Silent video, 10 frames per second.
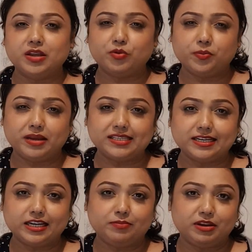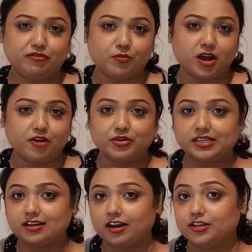They would basically be from
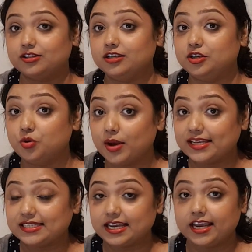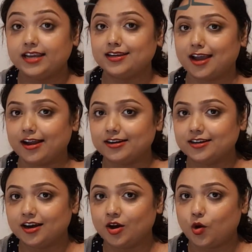countries like the USA,
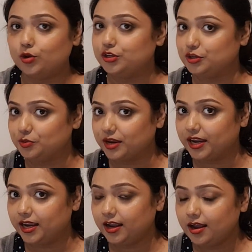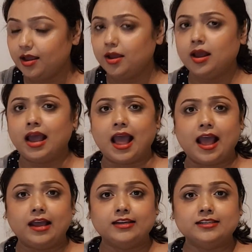Canada, or the UK.
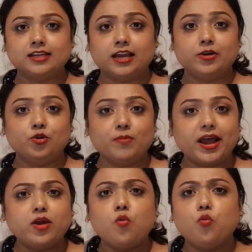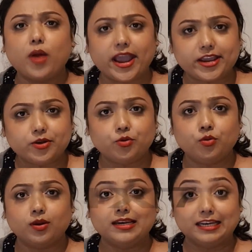And no matter where
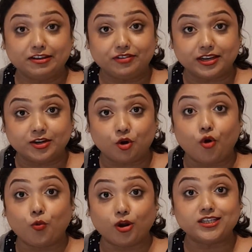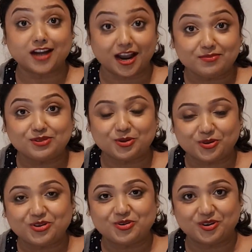you live in or what time
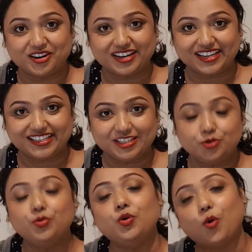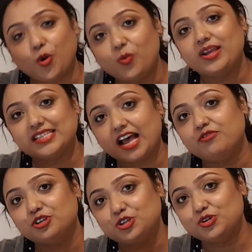zone you are in, you will always
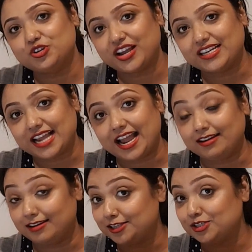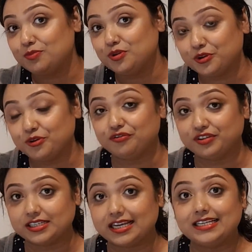have a tutor at hand. That's the beauty of
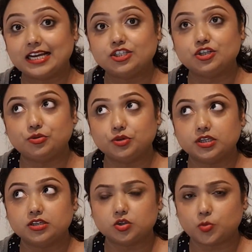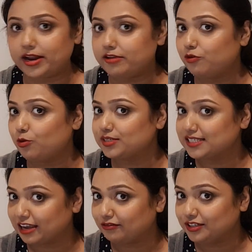it. It has tutors
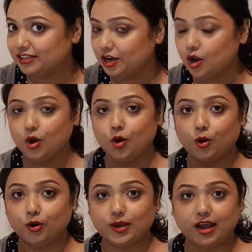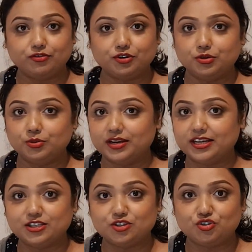24/7. All you have to do
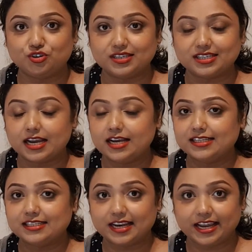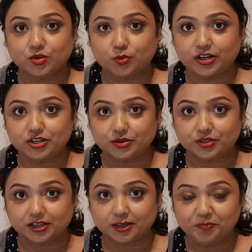is just select one
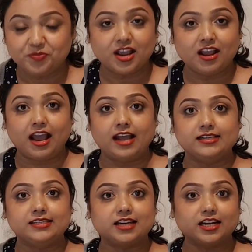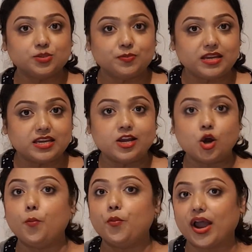tutor and start
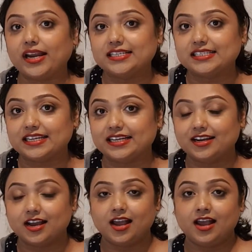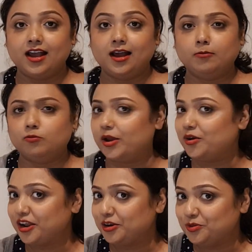speaking or practicing. Why
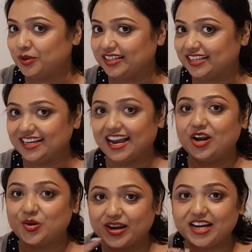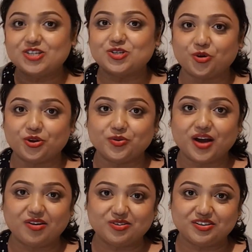don't I do one thing? I'll quickly show you
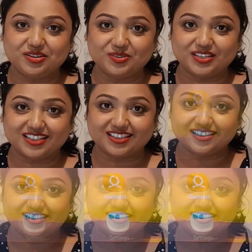how to use it.